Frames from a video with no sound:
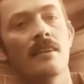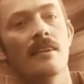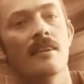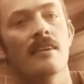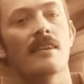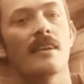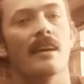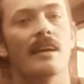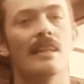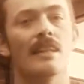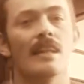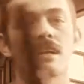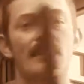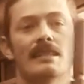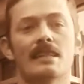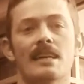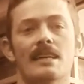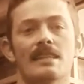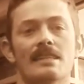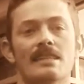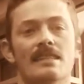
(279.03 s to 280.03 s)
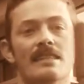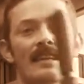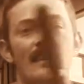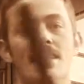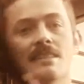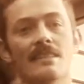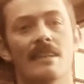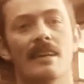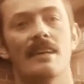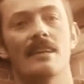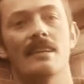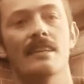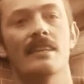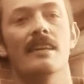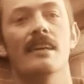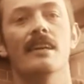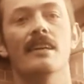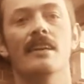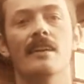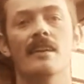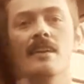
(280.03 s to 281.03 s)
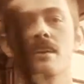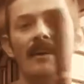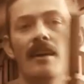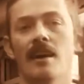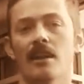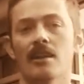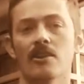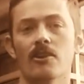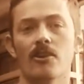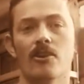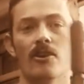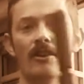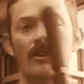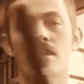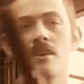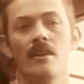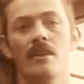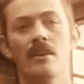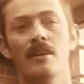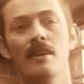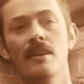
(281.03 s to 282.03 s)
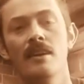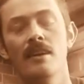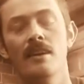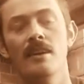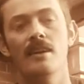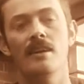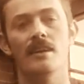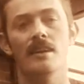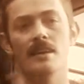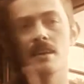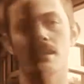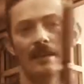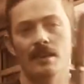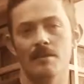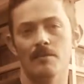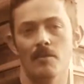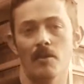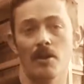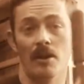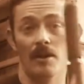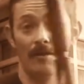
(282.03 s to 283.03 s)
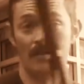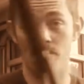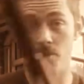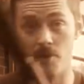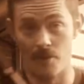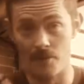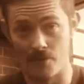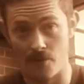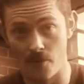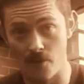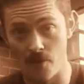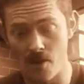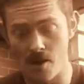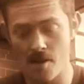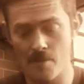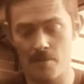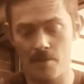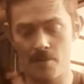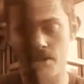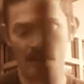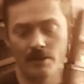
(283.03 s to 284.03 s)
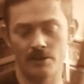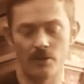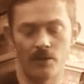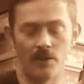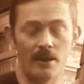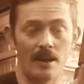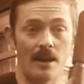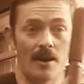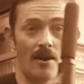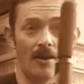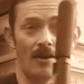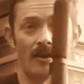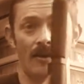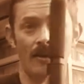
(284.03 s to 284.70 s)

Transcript: Okay, lactic acid is now starting to get a lot in my forearm, so I now